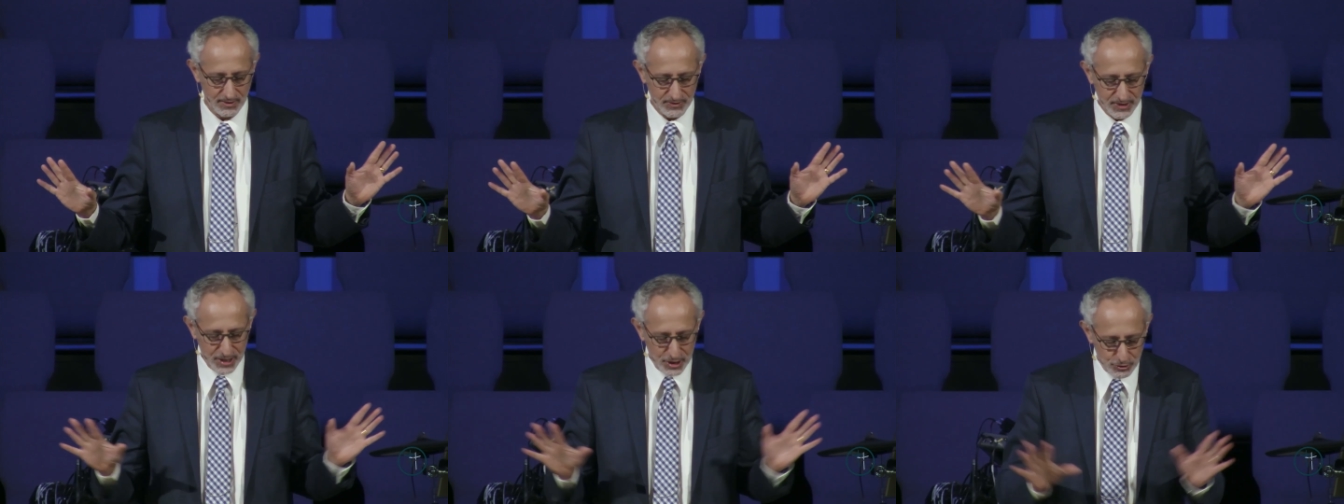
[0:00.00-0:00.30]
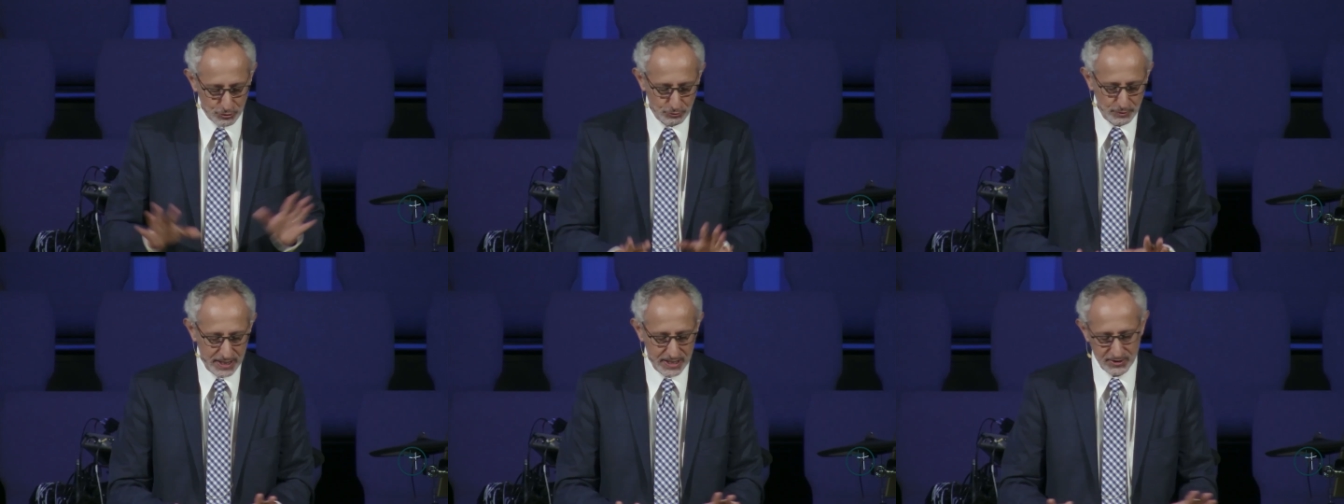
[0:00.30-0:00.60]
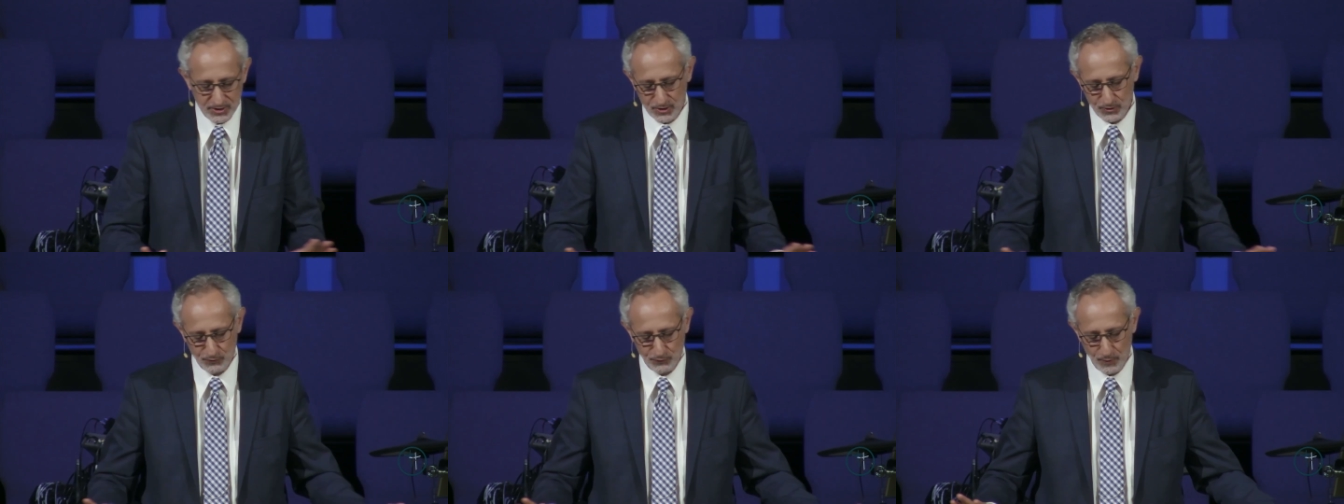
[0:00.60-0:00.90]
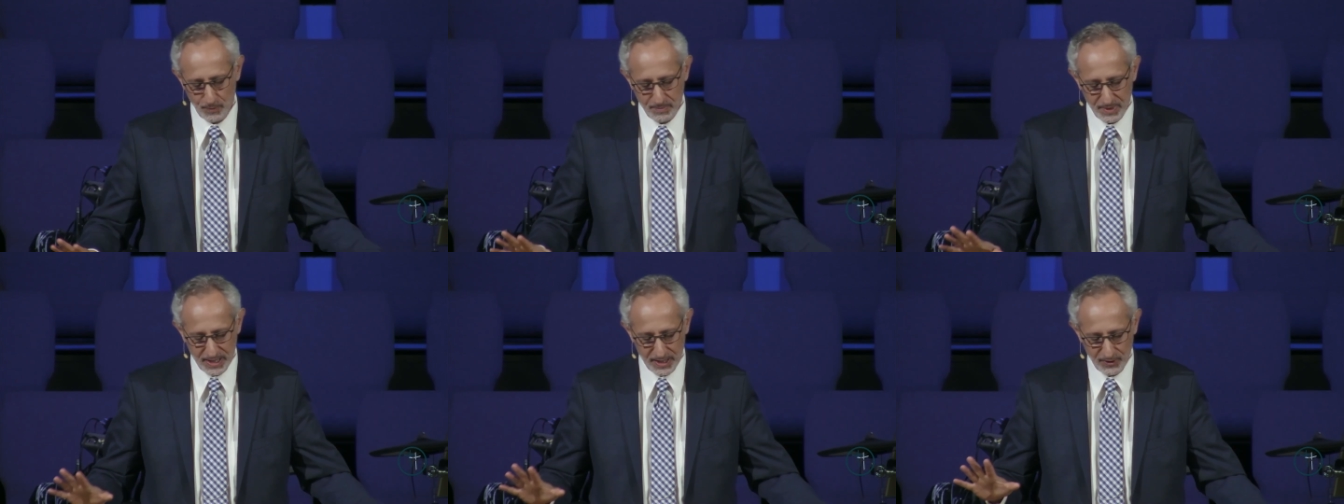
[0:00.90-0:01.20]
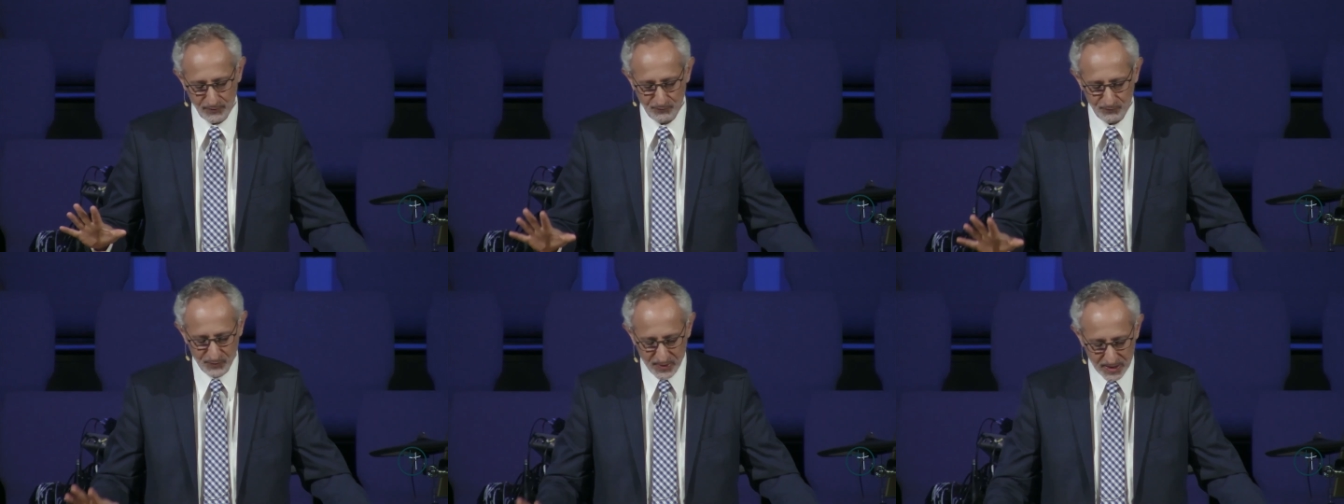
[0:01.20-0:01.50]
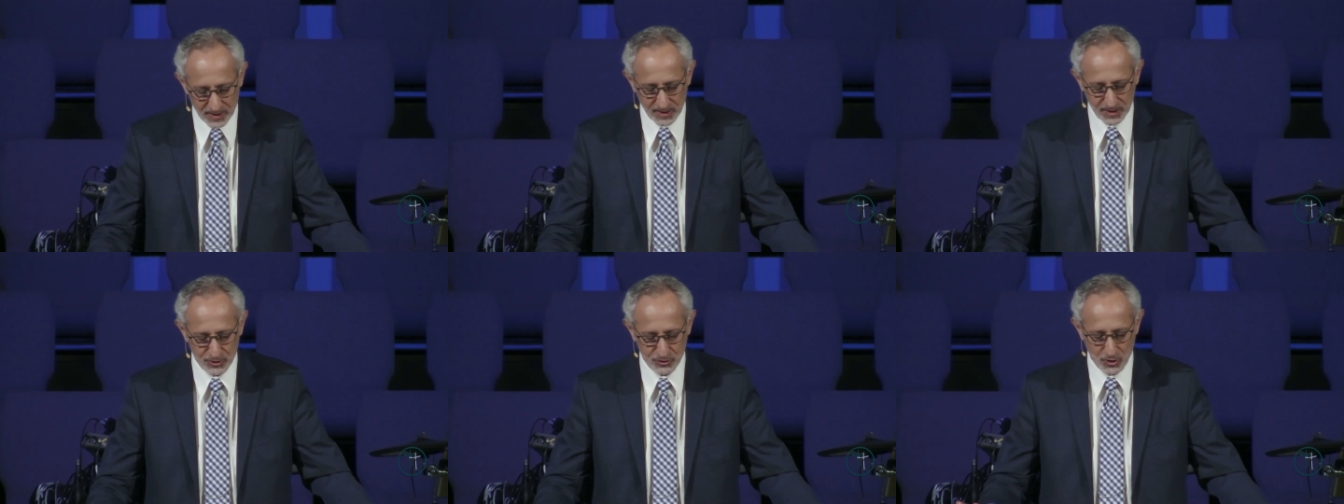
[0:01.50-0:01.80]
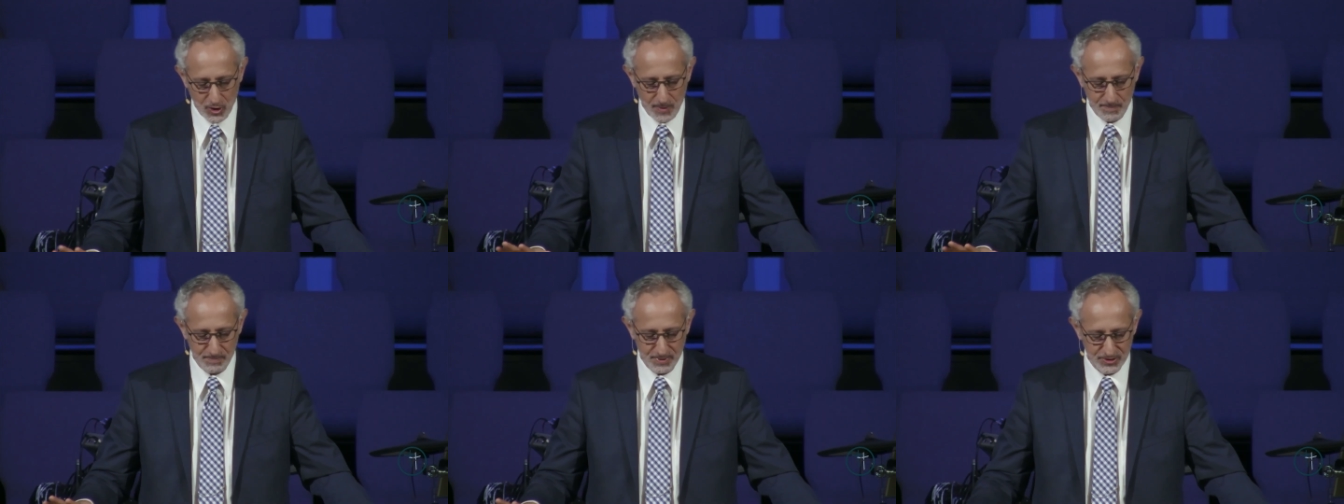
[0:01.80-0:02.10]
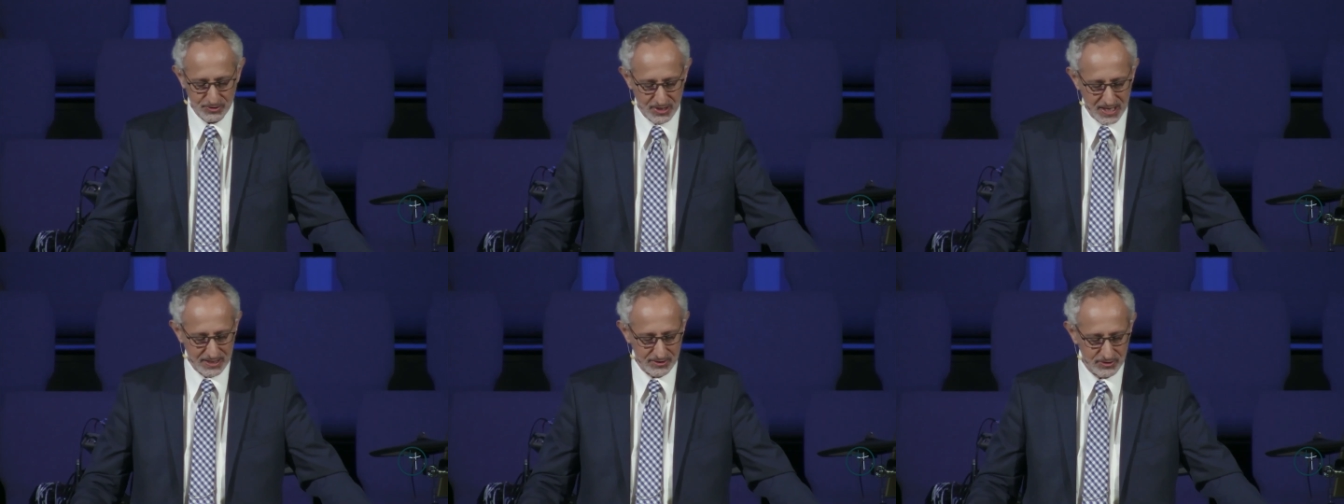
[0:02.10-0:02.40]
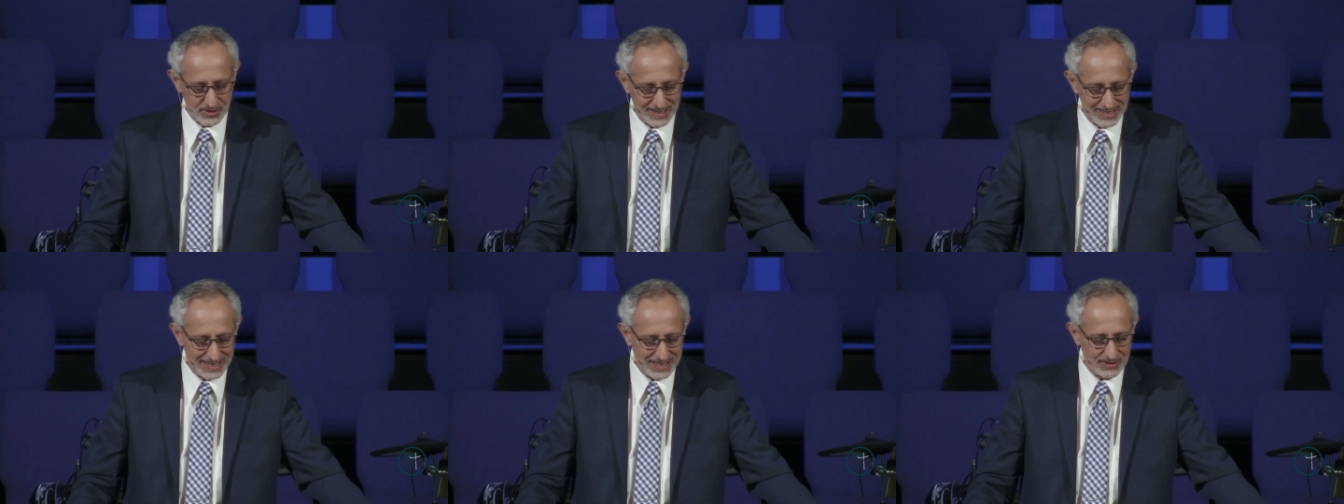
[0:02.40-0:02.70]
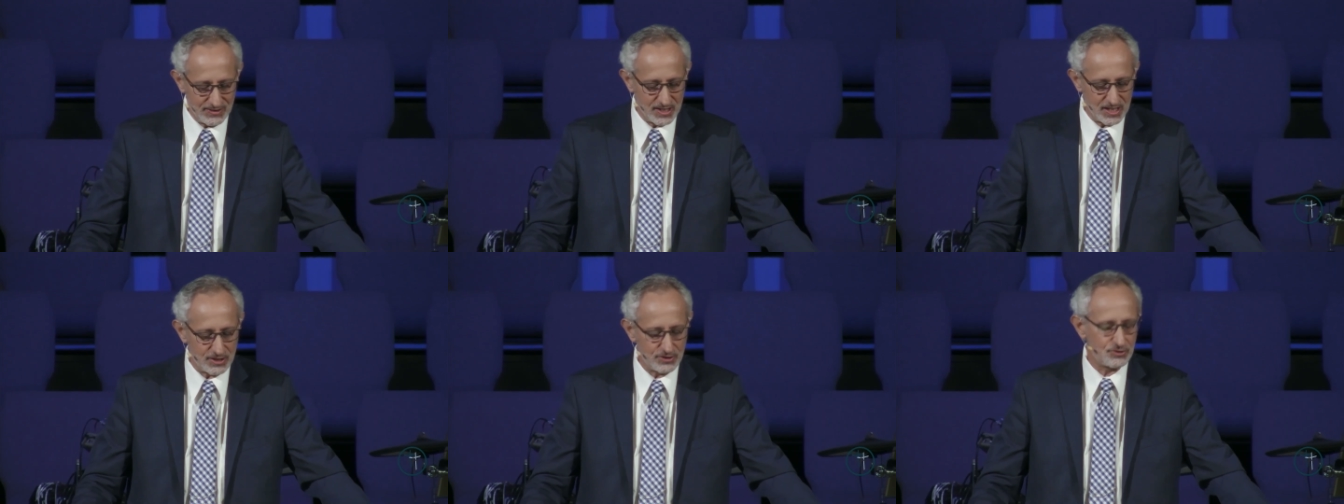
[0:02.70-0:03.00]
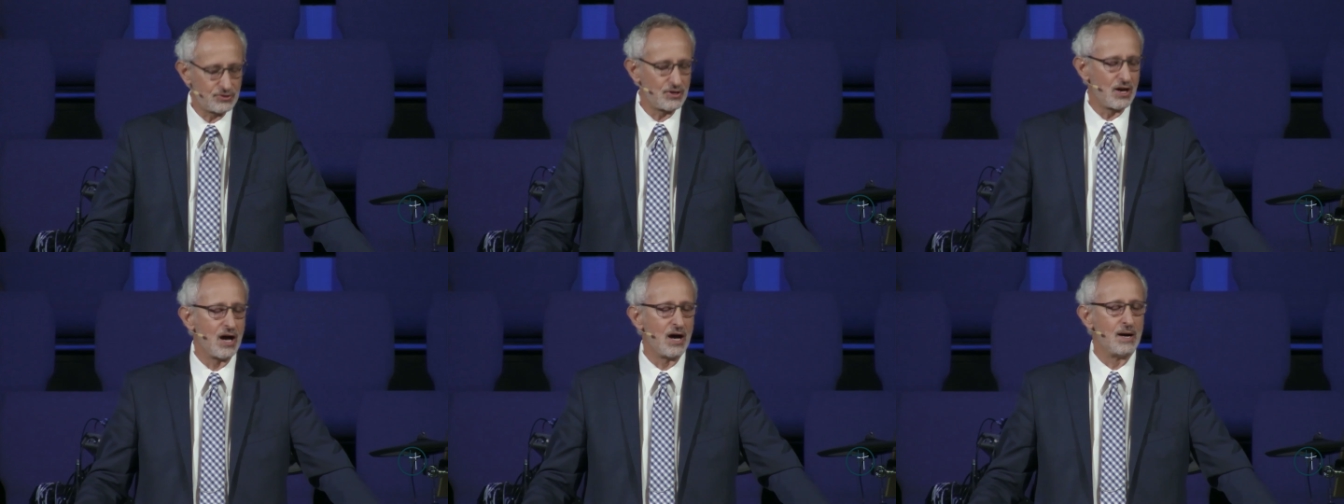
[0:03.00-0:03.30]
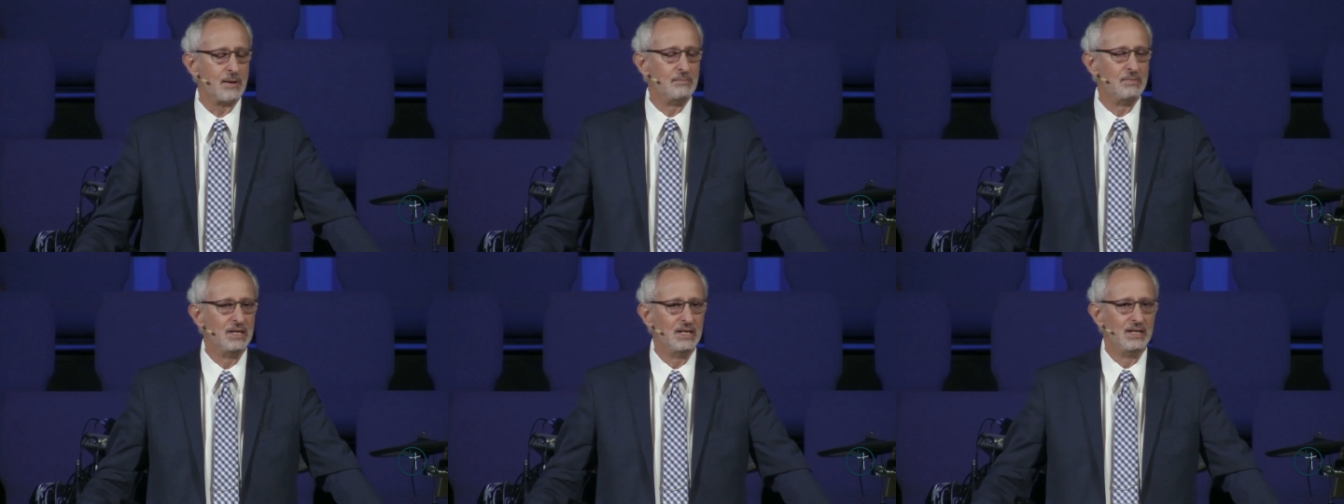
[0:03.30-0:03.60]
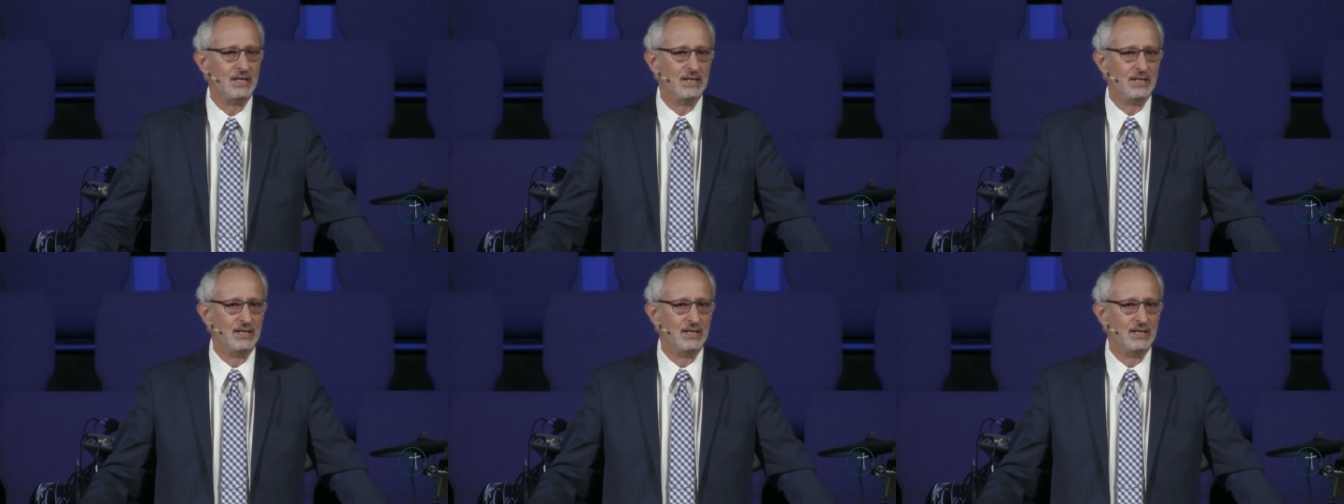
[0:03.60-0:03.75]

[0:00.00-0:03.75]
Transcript: And these reasons for being fearless are presented in this psalm